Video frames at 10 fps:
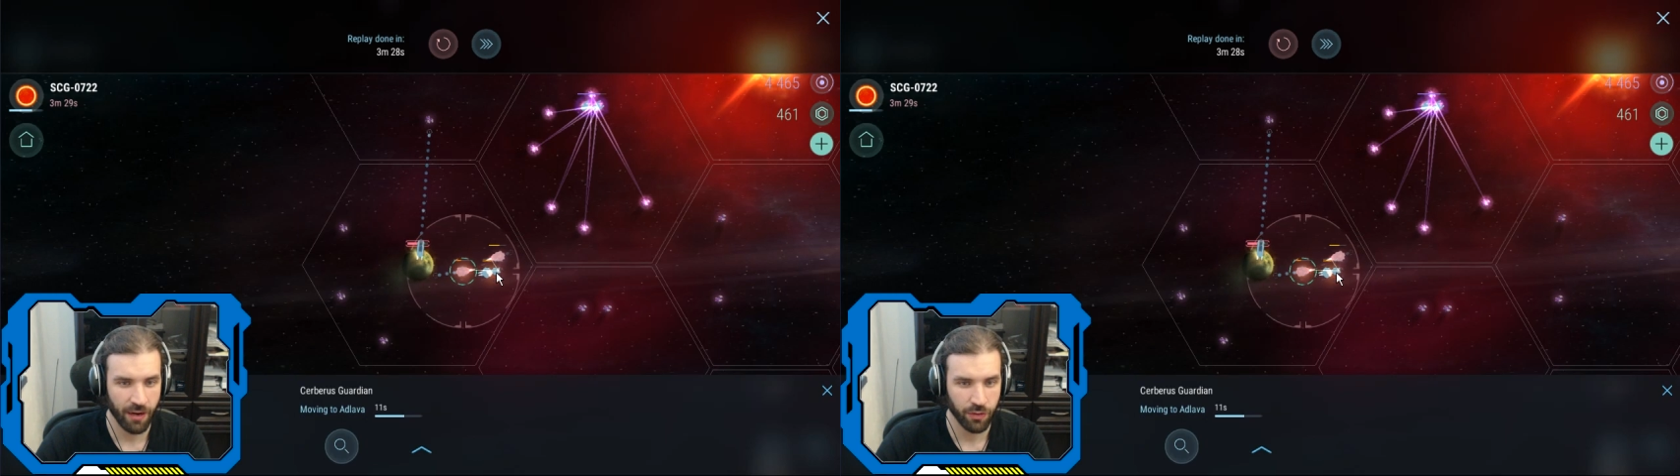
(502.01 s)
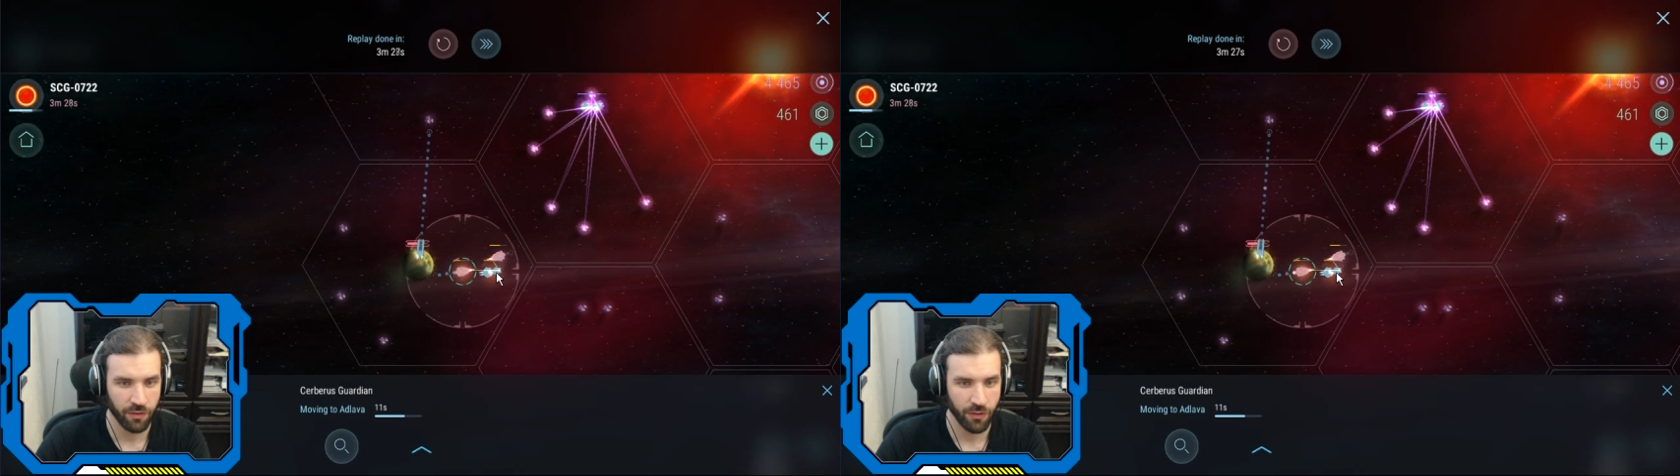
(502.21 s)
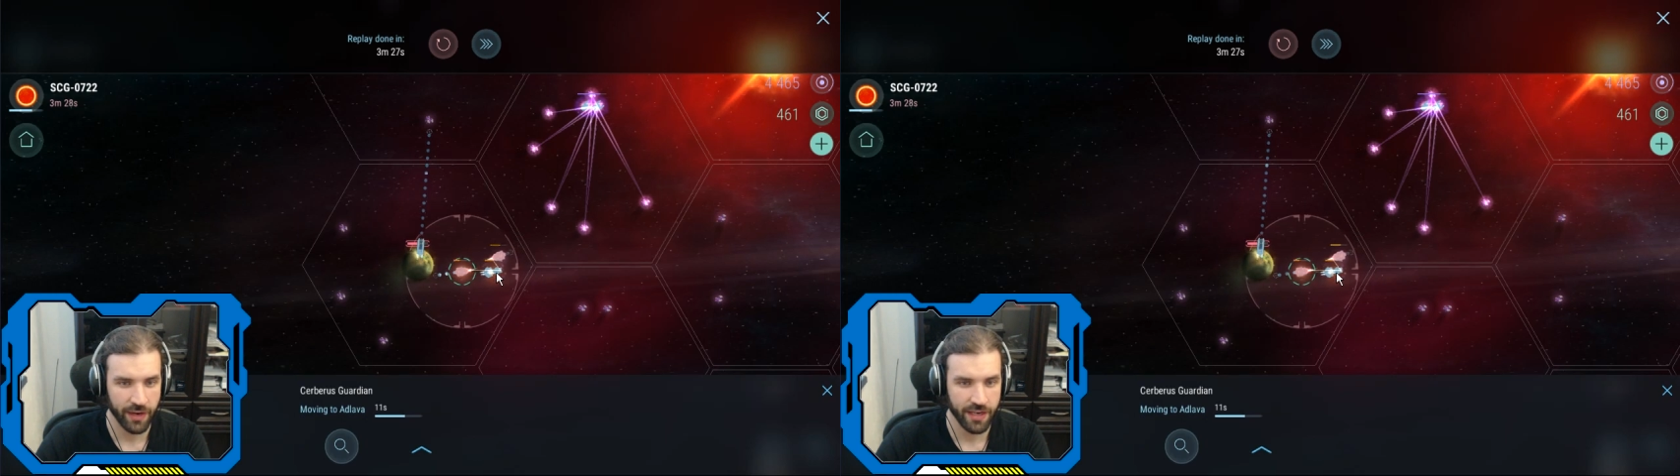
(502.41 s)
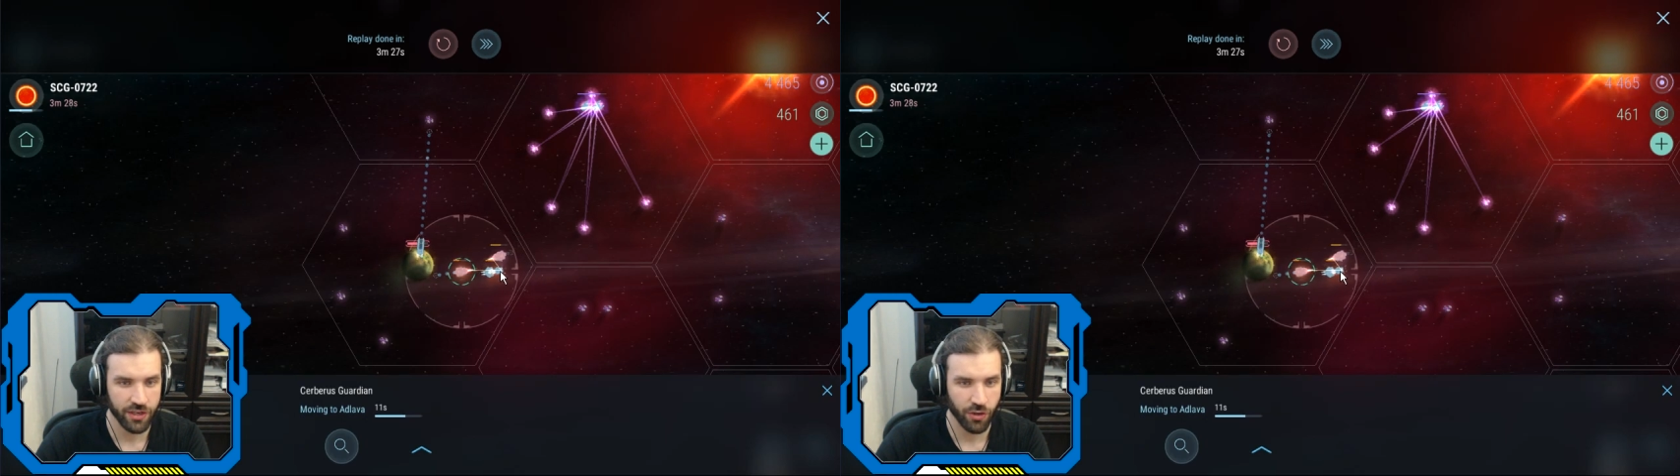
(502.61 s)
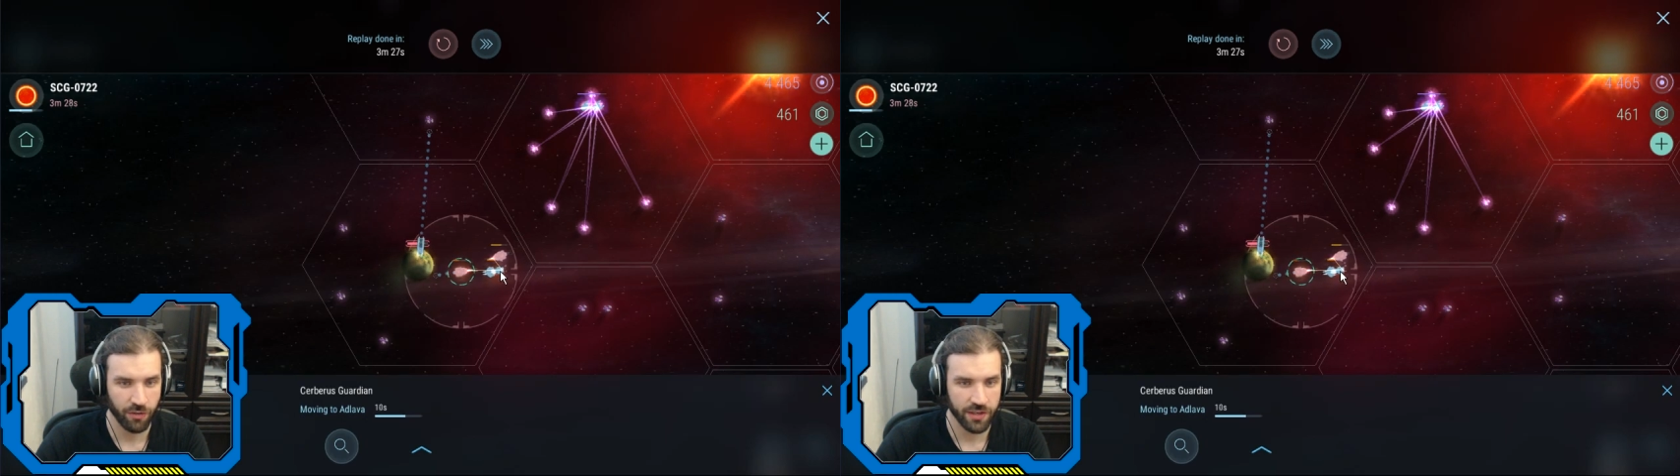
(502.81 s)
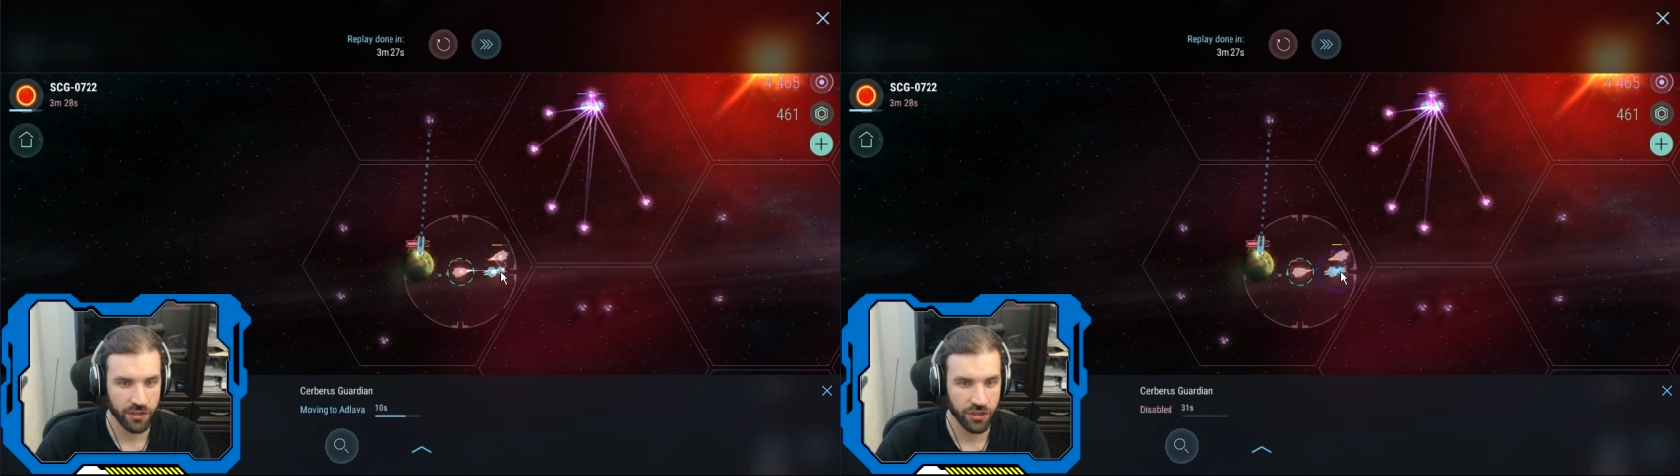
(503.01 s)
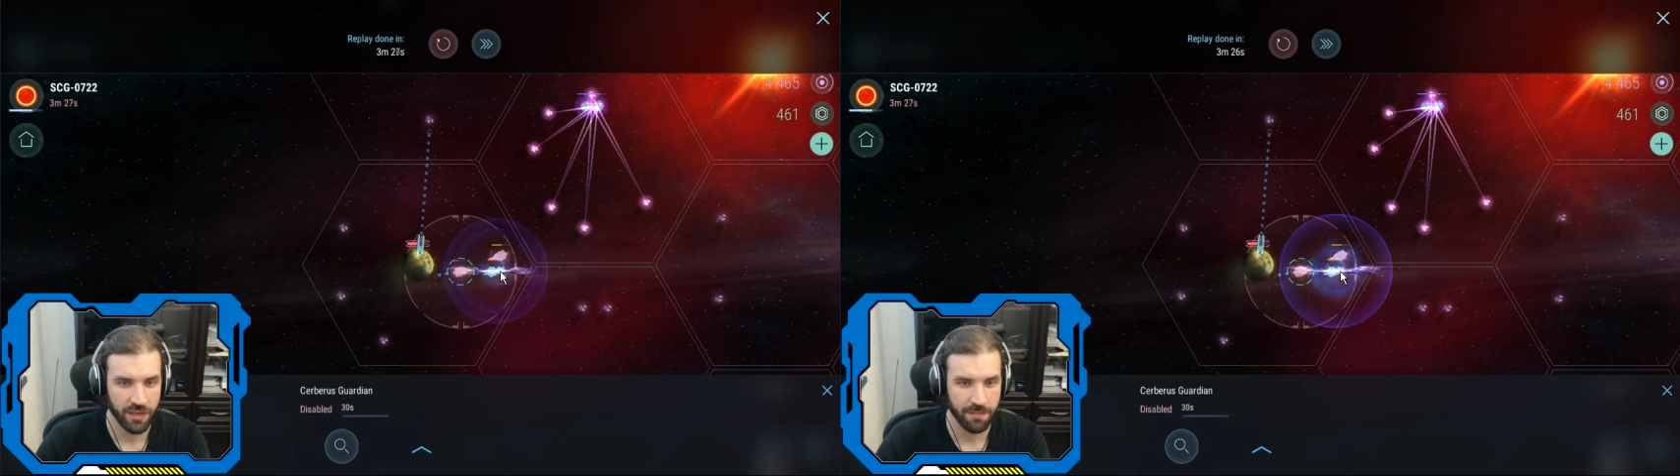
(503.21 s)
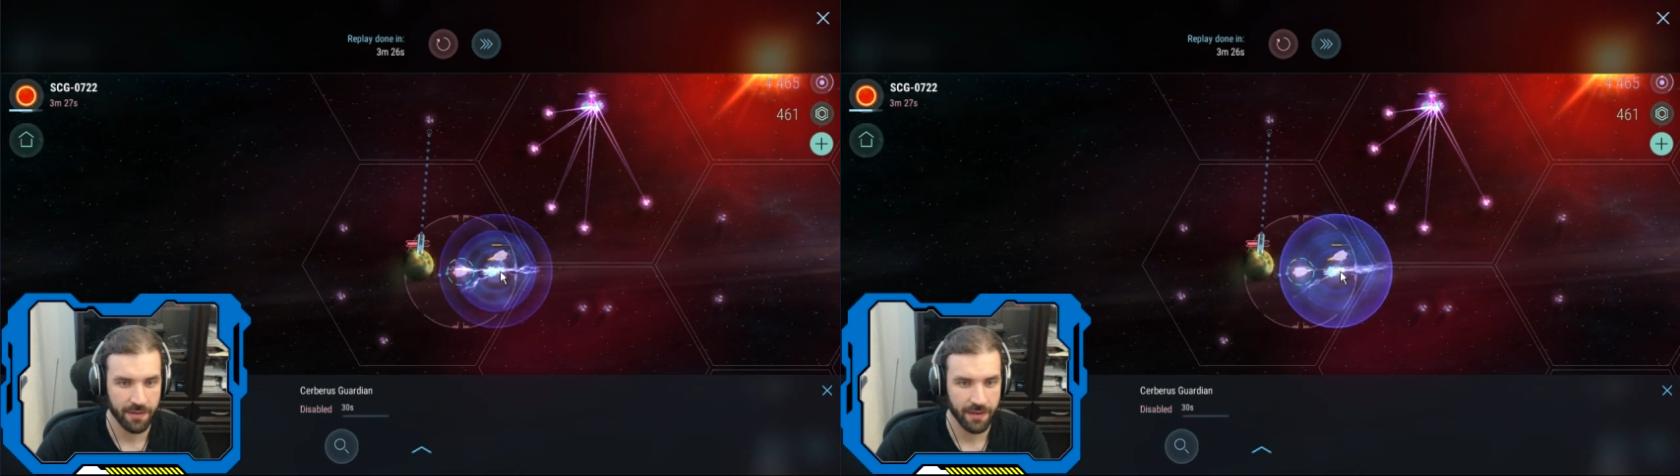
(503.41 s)
out of the range of this
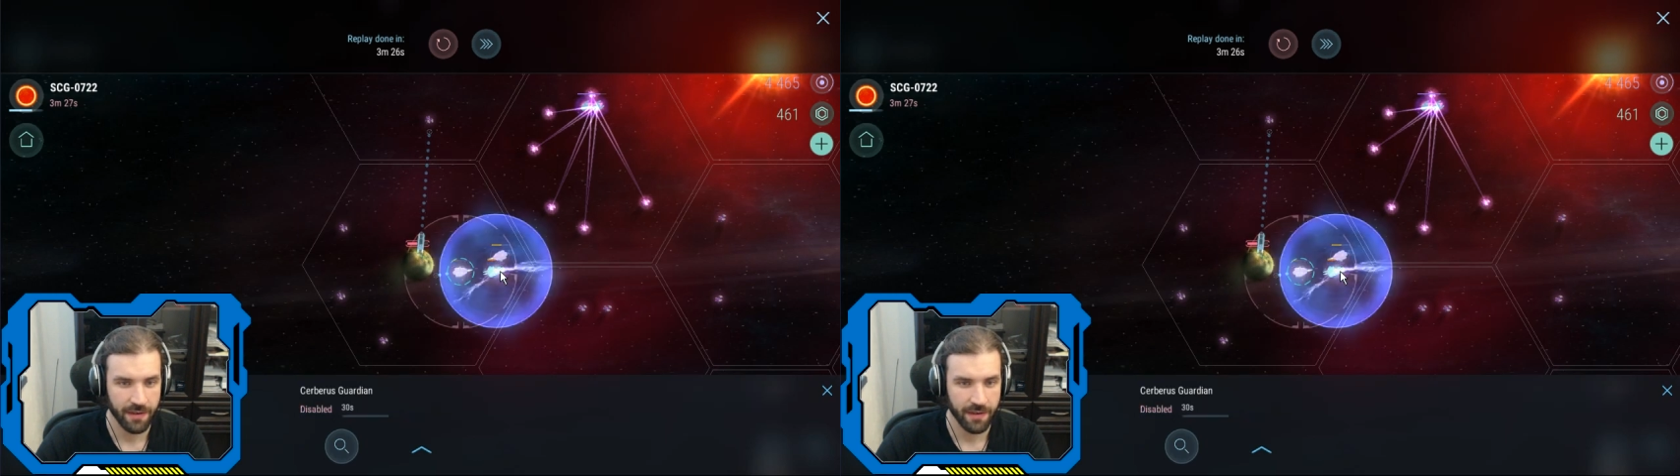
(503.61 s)
ship